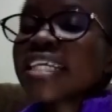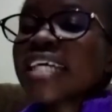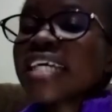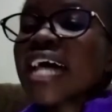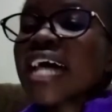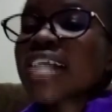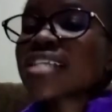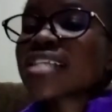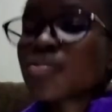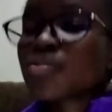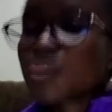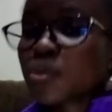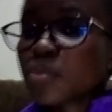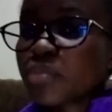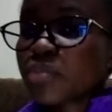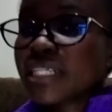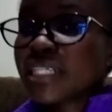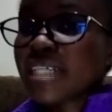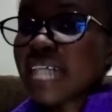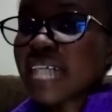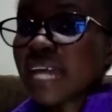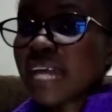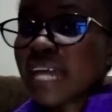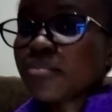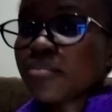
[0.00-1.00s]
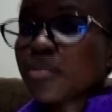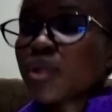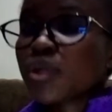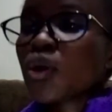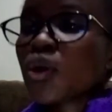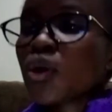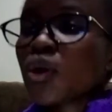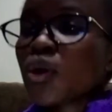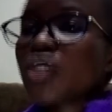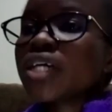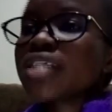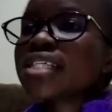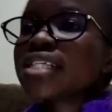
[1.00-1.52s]
has not been done
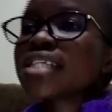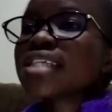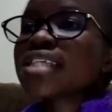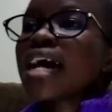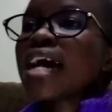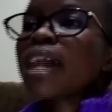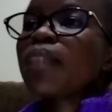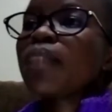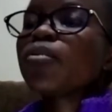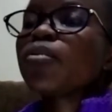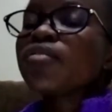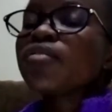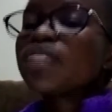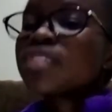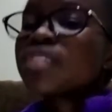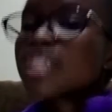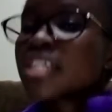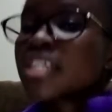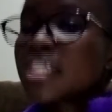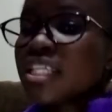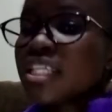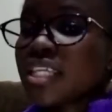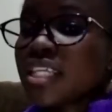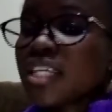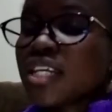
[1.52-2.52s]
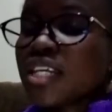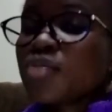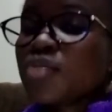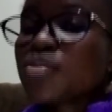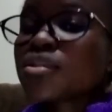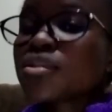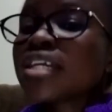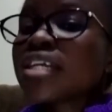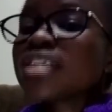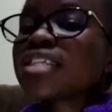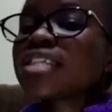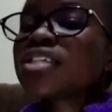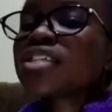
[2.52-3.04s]
because um, we've seen in the
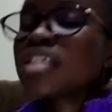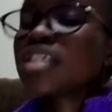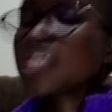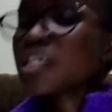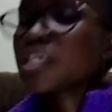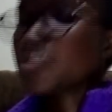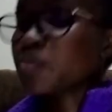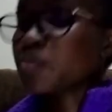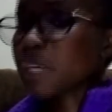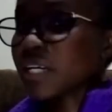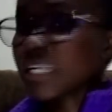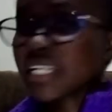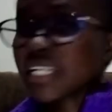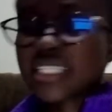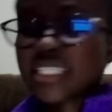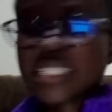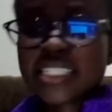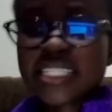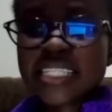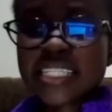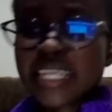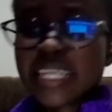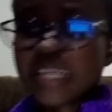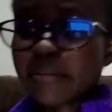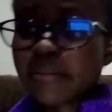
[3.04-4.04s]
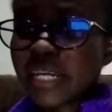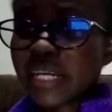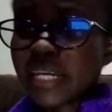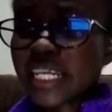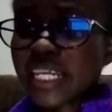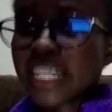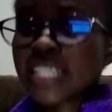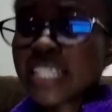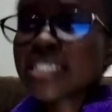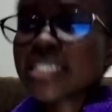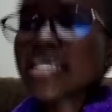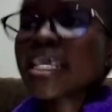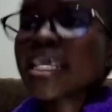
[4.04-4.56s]
news that teenage pregnancy is still a
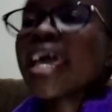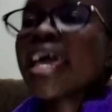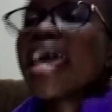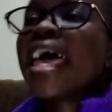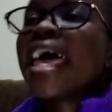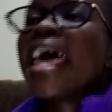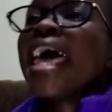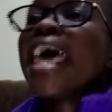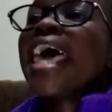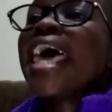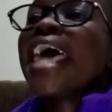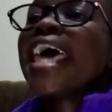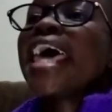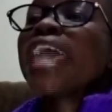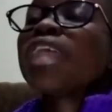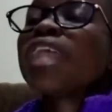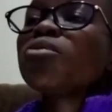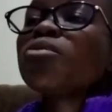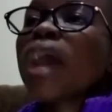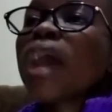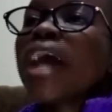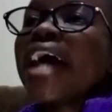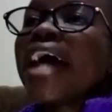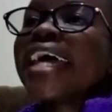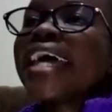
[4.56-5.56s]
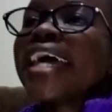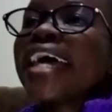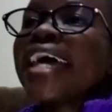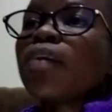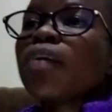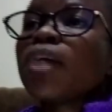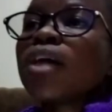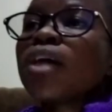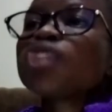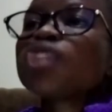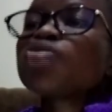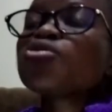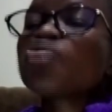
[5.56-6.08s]
menace. And I, I
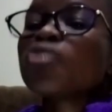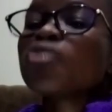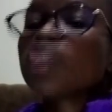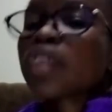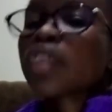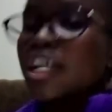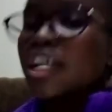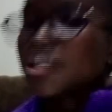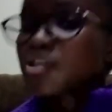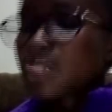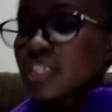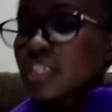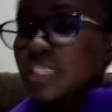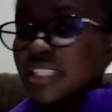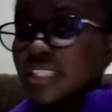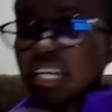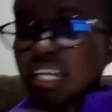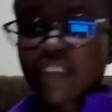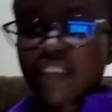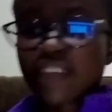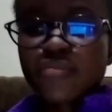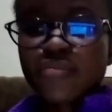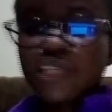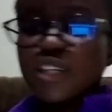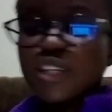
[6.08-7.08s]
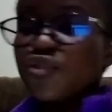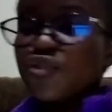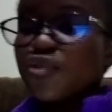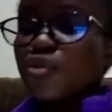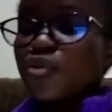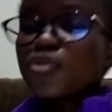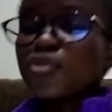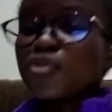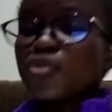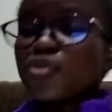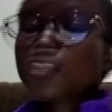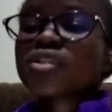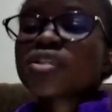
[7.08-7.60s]
want to congratulate the government for,
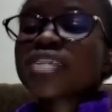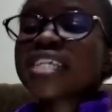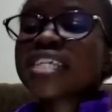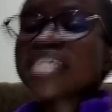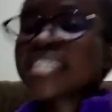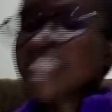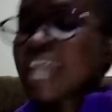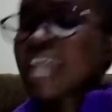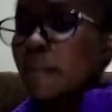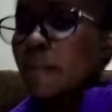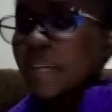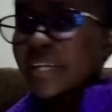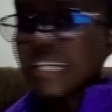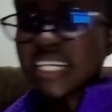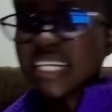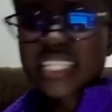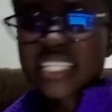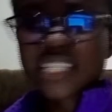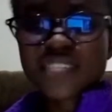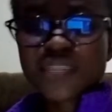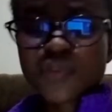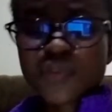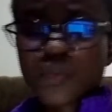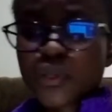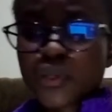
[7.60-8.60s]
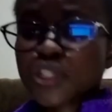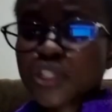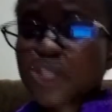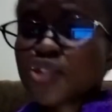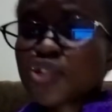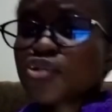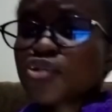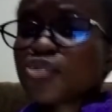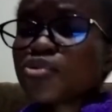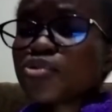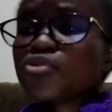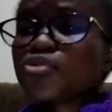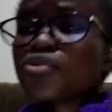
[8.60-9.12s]
you know, setting up a task force
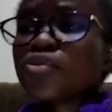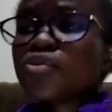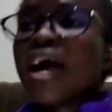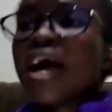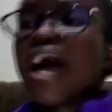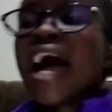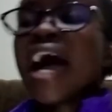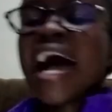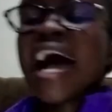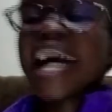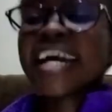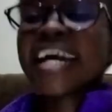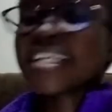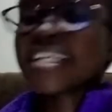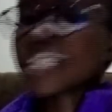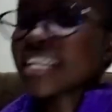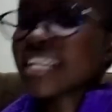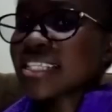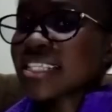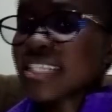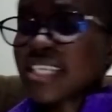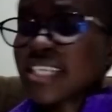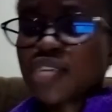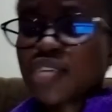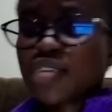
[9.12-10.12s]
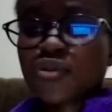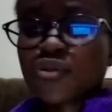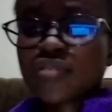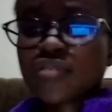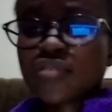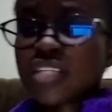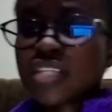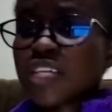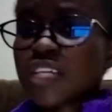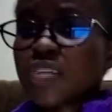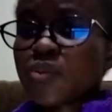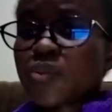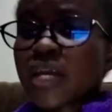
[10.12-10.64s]
to address the issue of
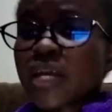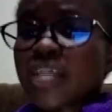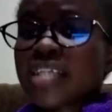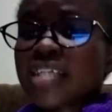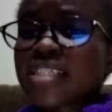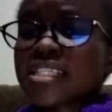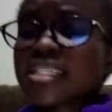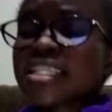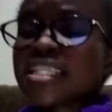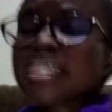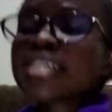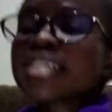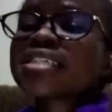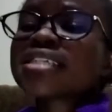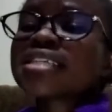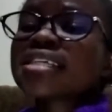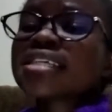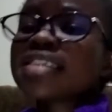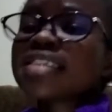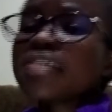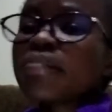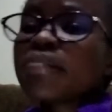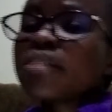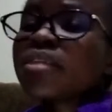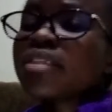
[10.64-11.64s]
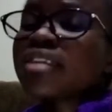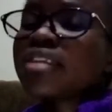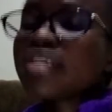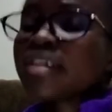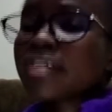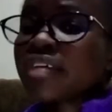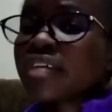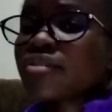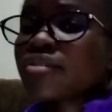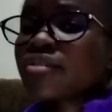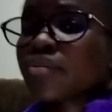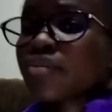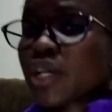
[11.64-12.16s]
teenage pregnancy. That is a step in the
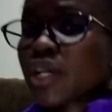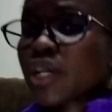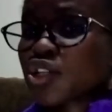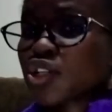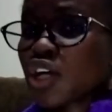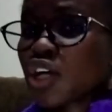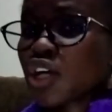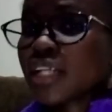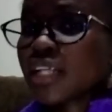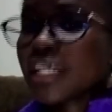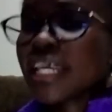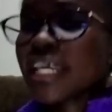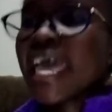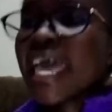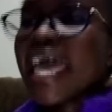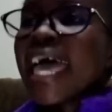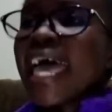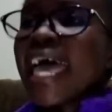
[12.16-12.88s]
right direction.